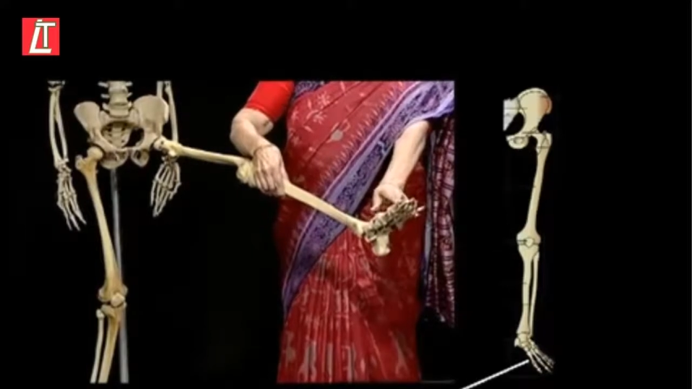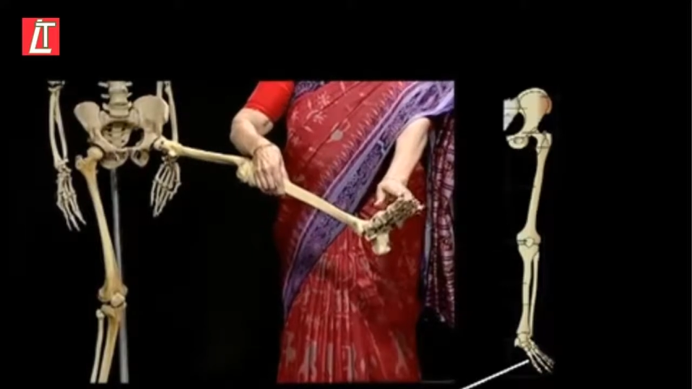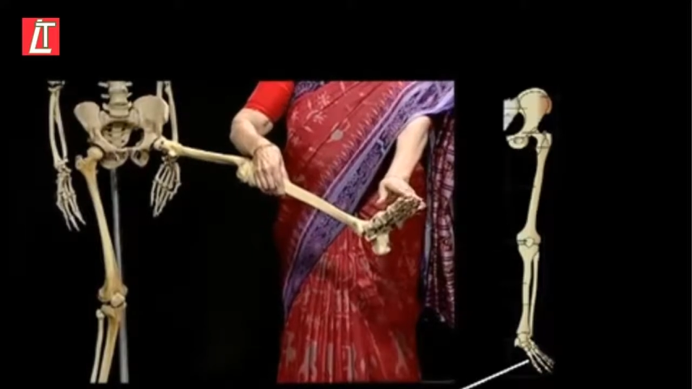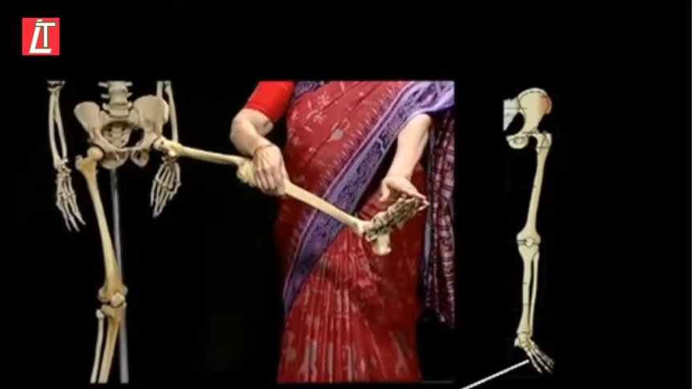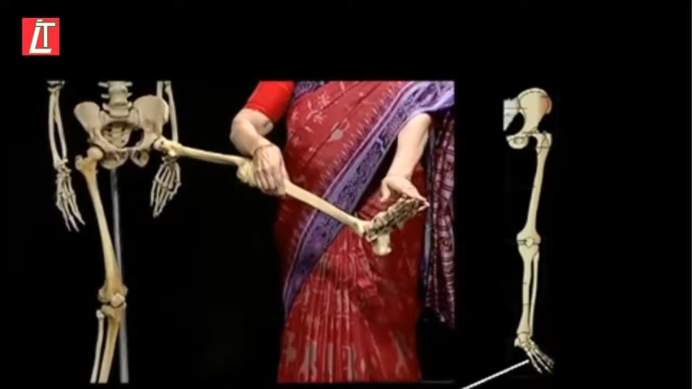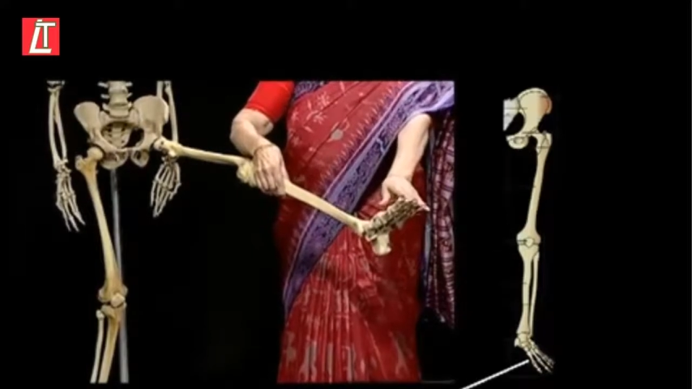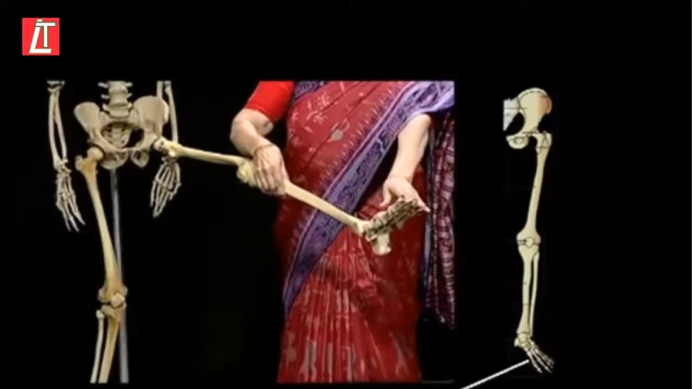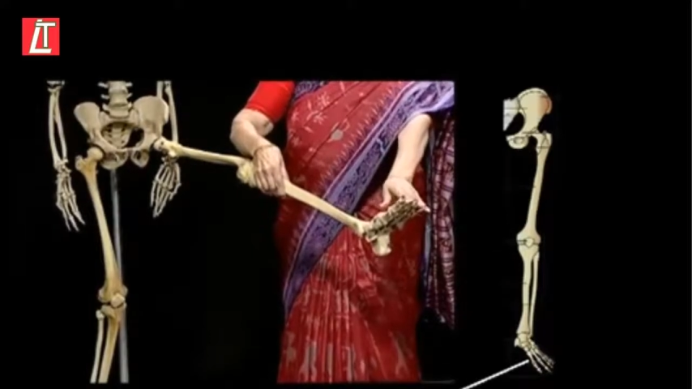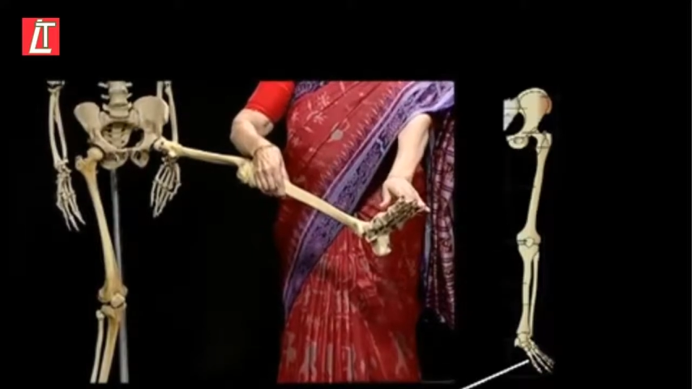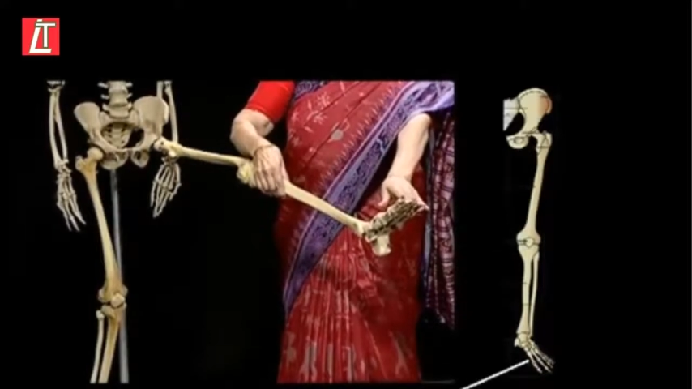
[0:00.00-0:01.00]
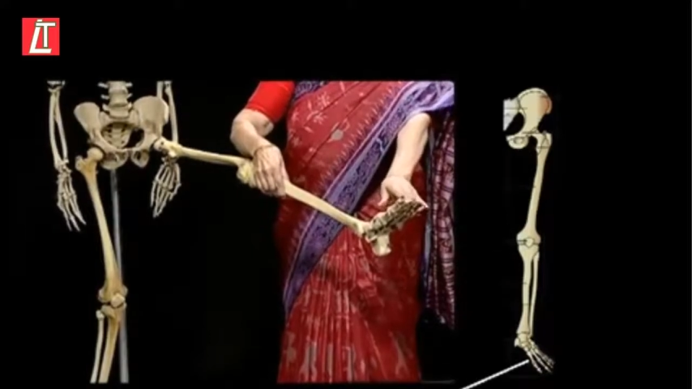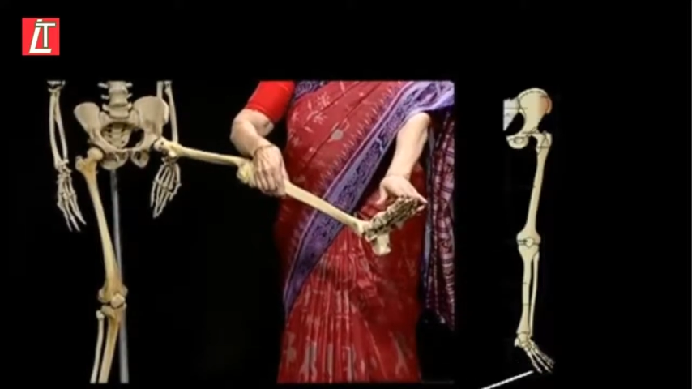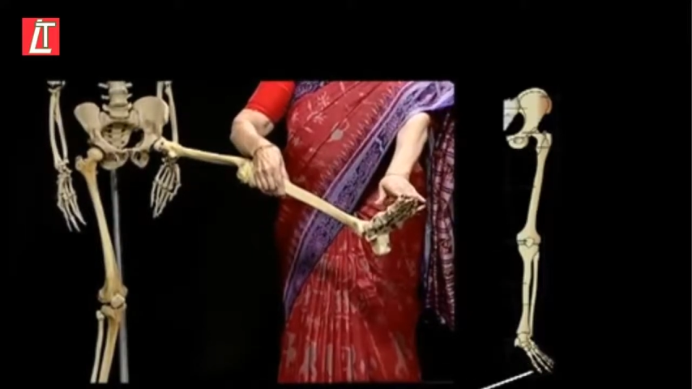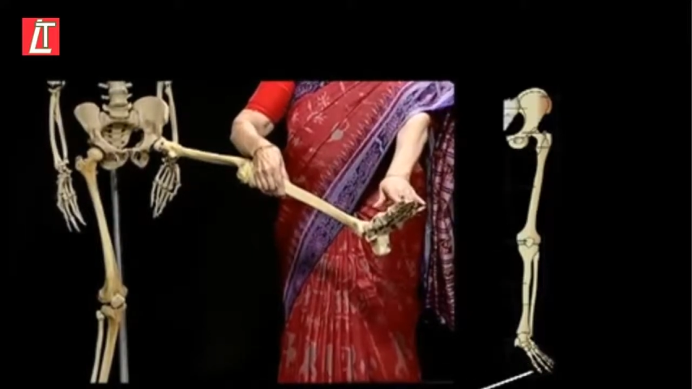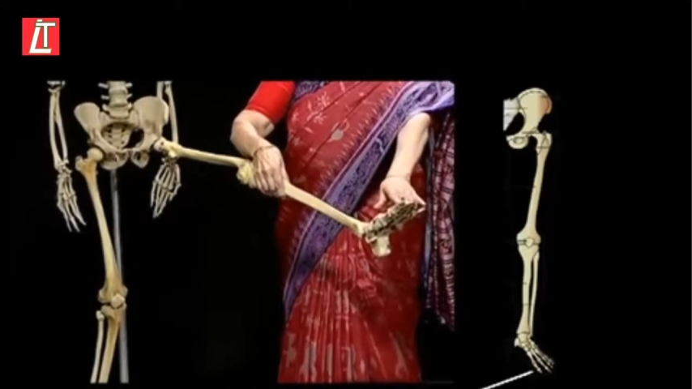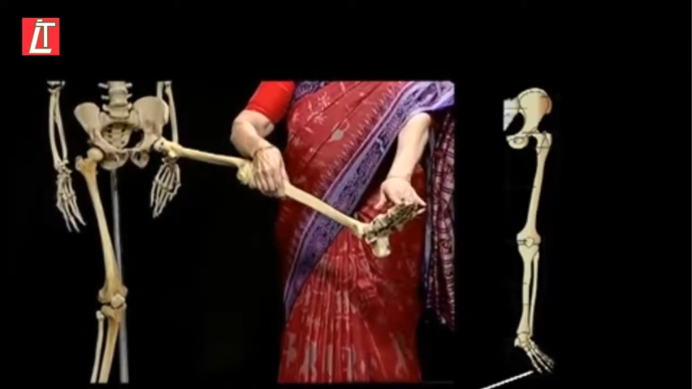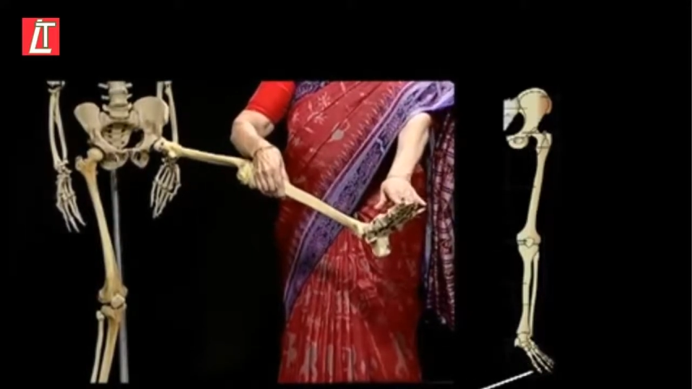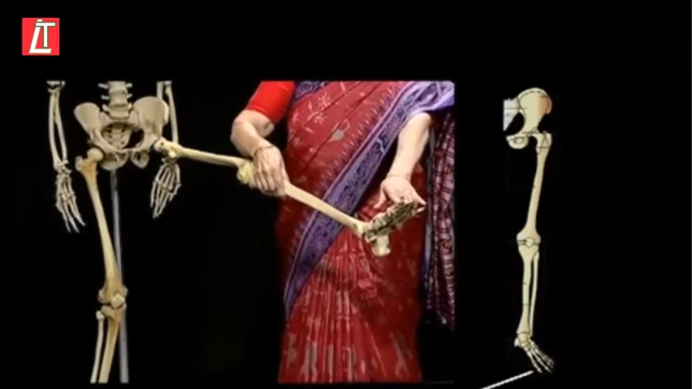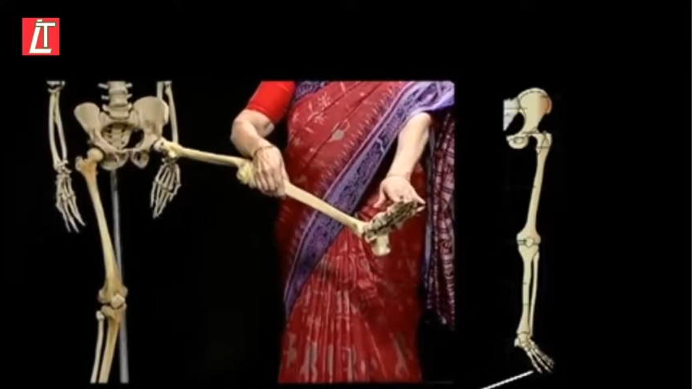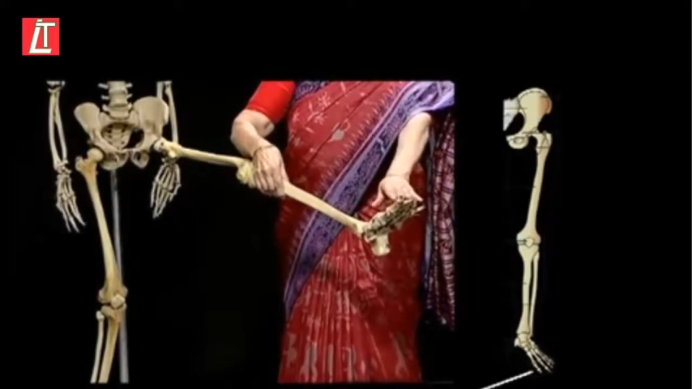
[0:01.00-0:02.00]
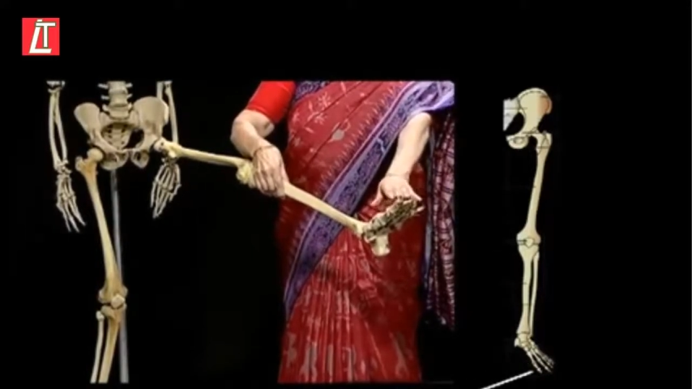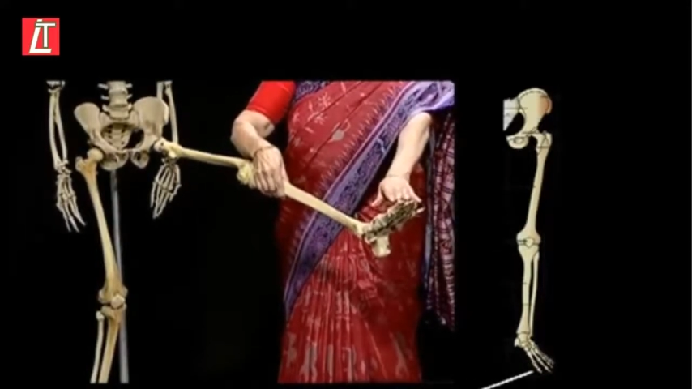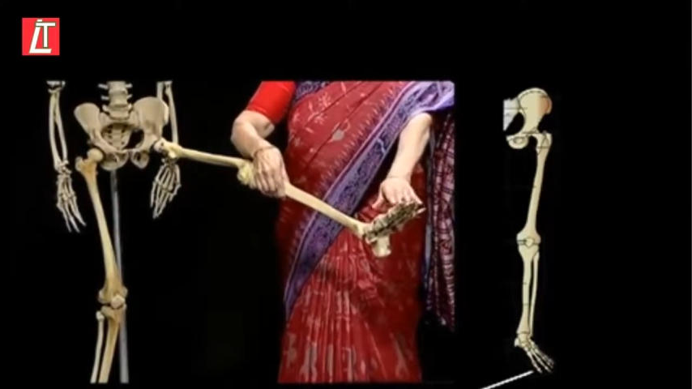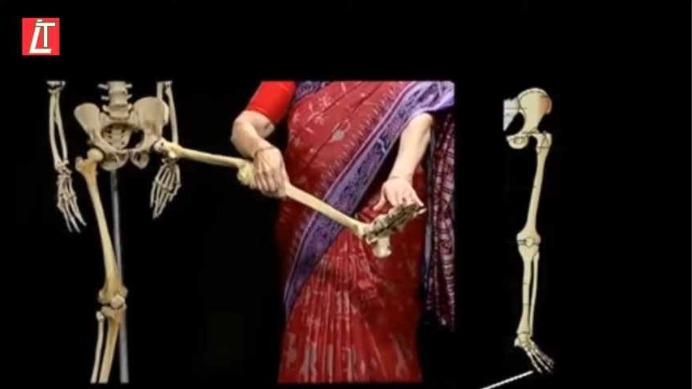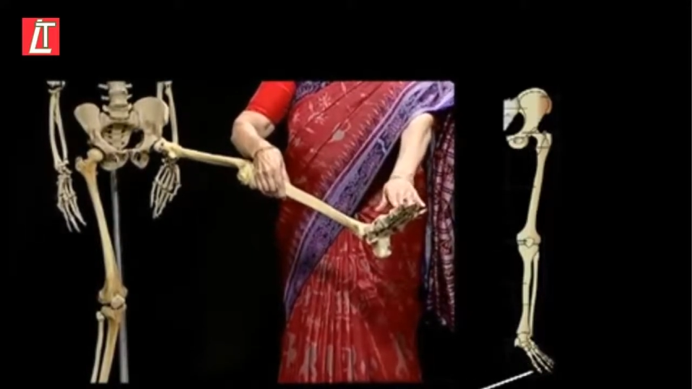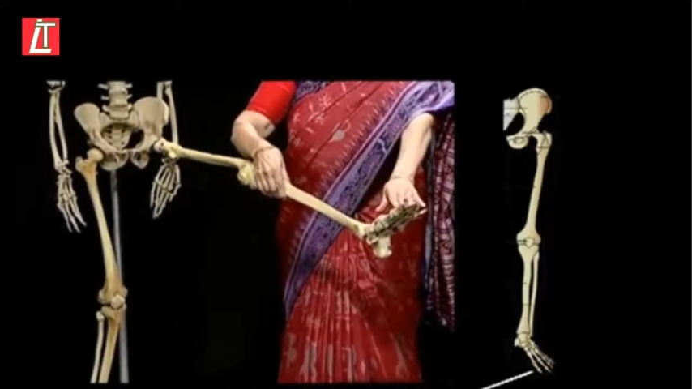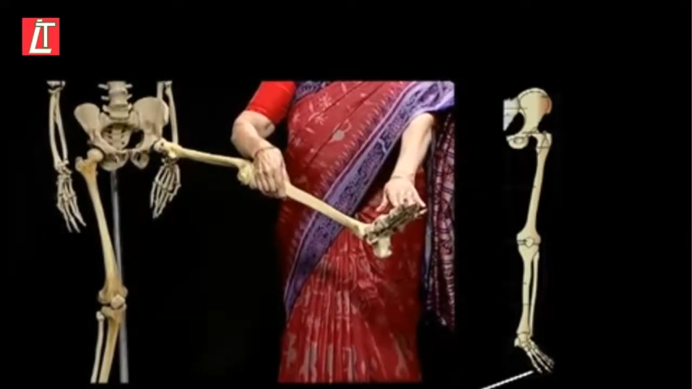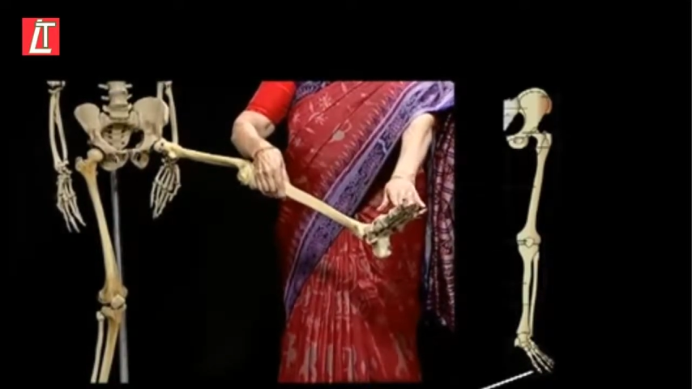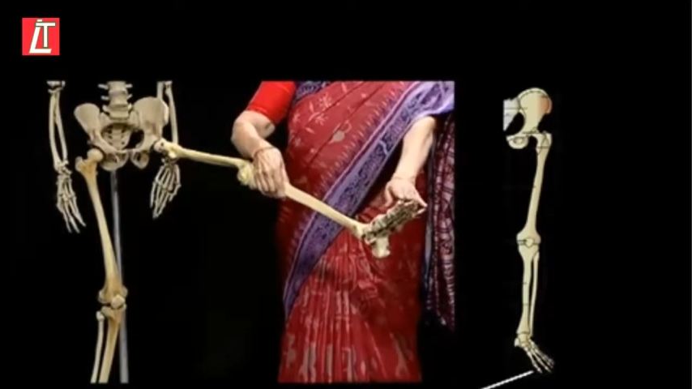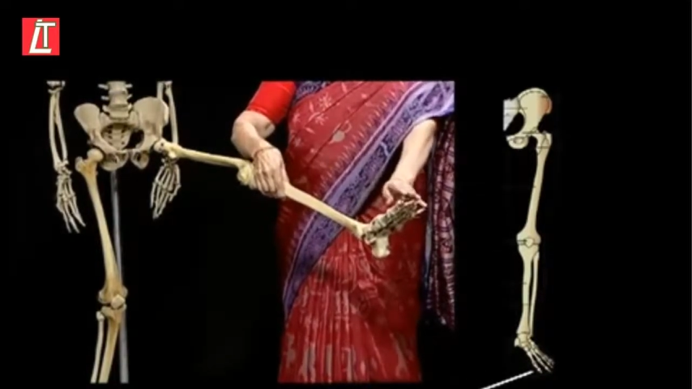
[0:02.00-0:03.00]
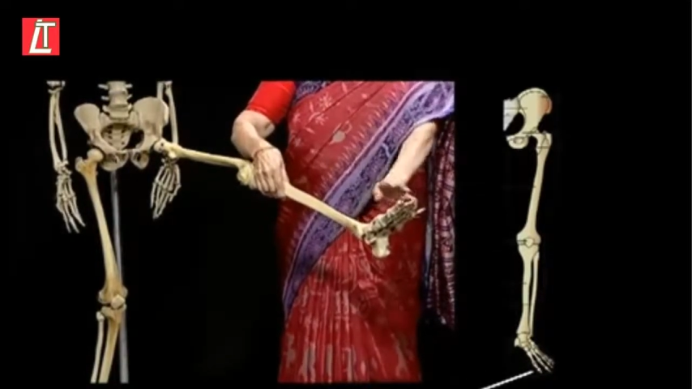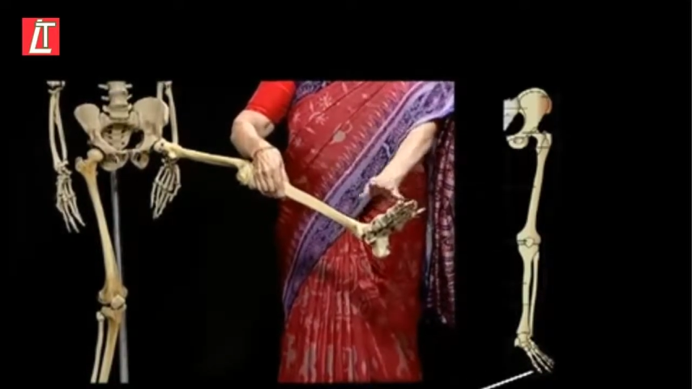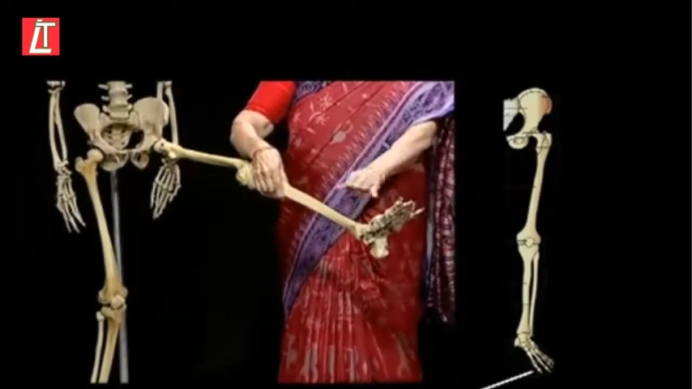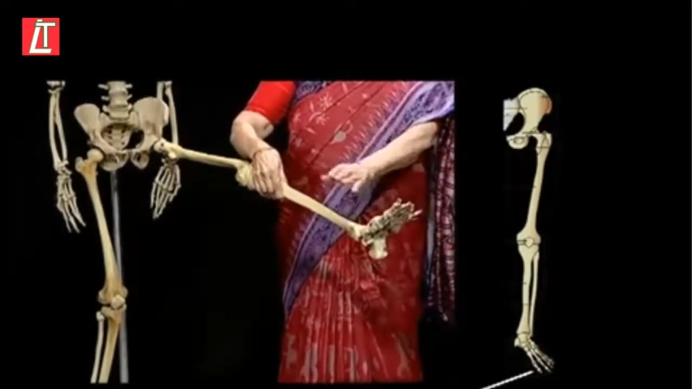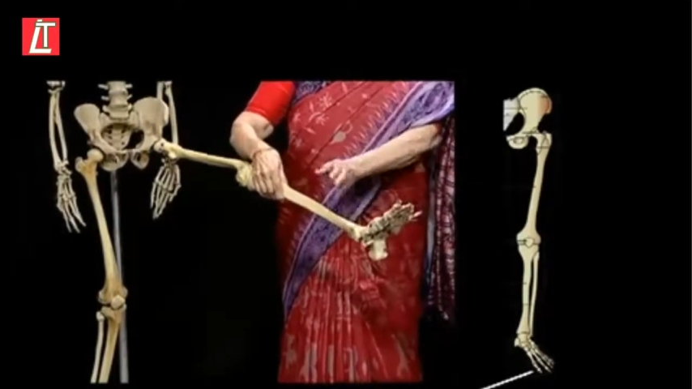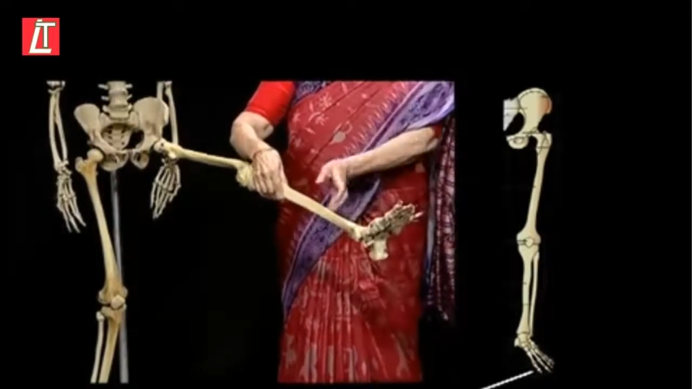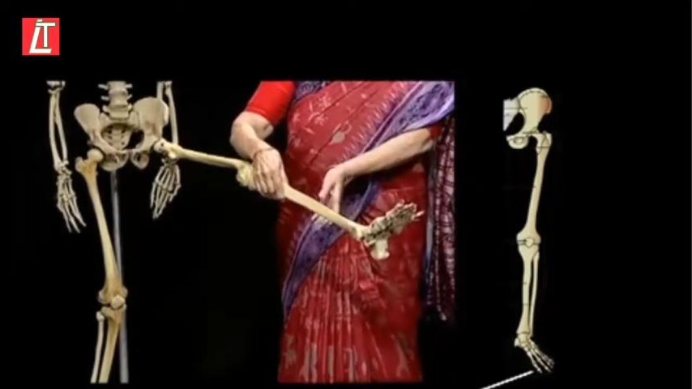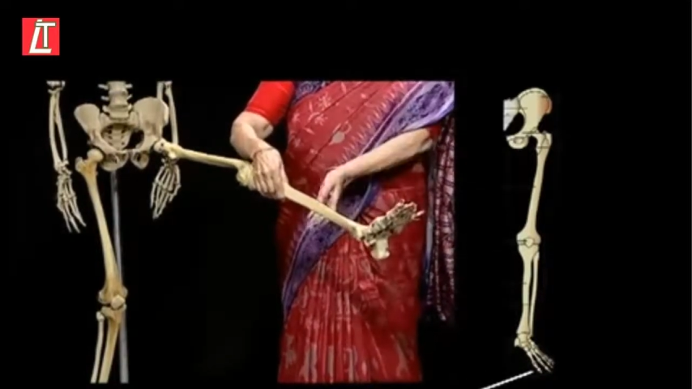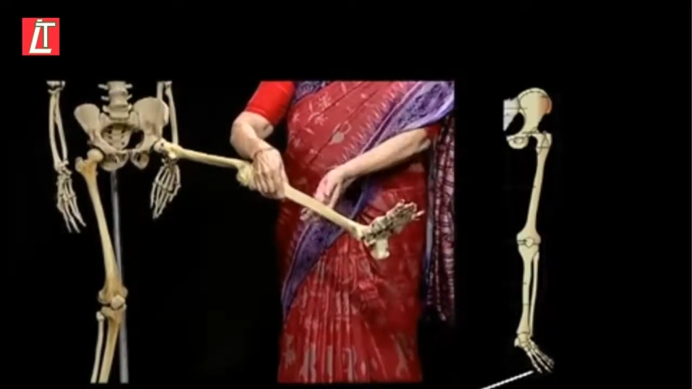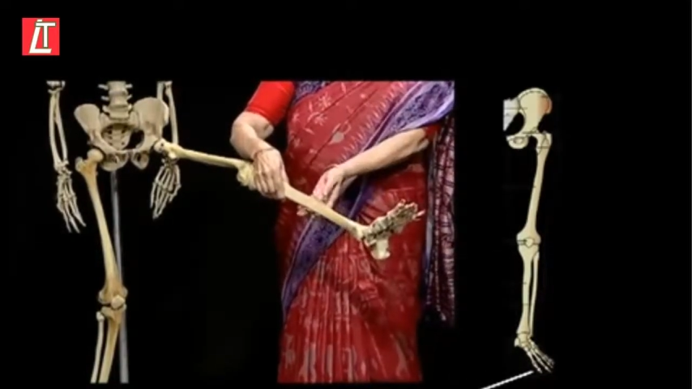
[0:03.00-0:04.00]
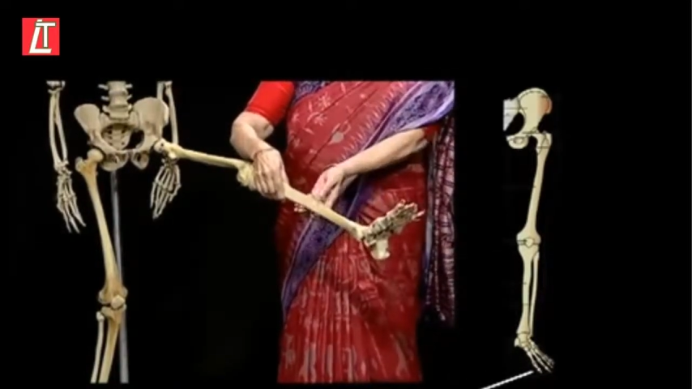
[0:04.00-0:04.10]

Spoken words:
No face is visible, so there are no lips to read.